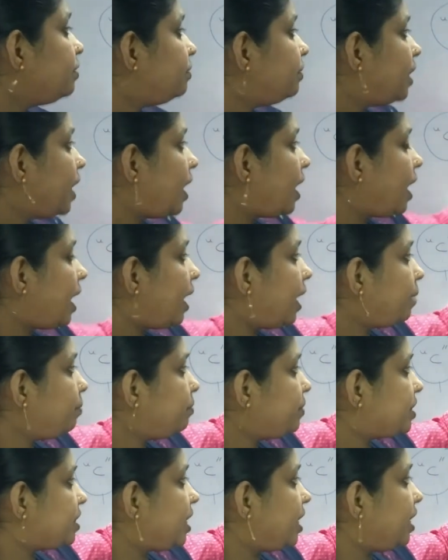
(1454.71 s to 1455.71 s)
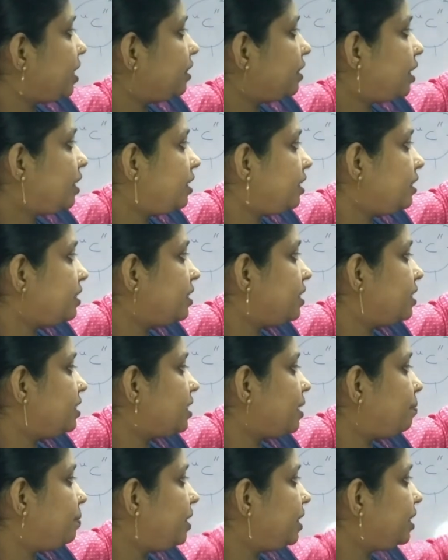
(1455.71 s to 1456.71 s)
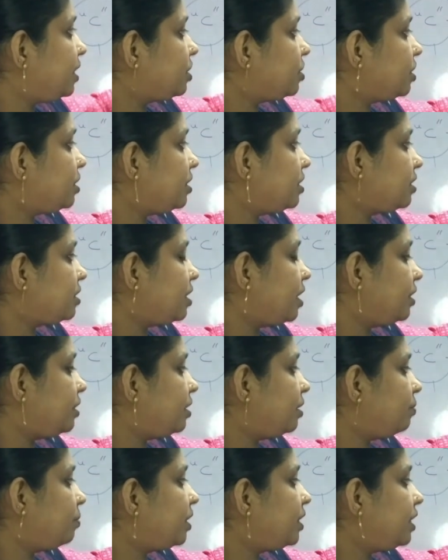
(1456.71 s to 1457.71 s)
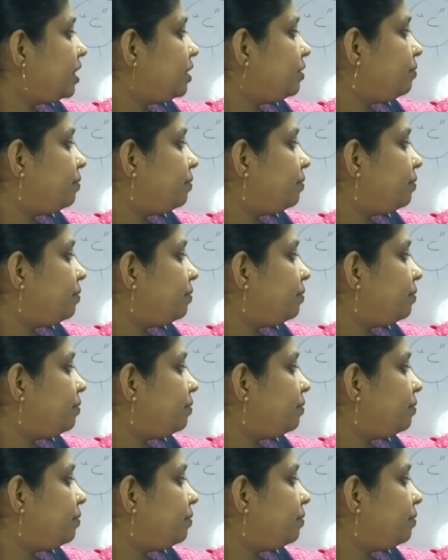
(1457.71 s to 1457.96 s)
I am saying that this application is nothing but it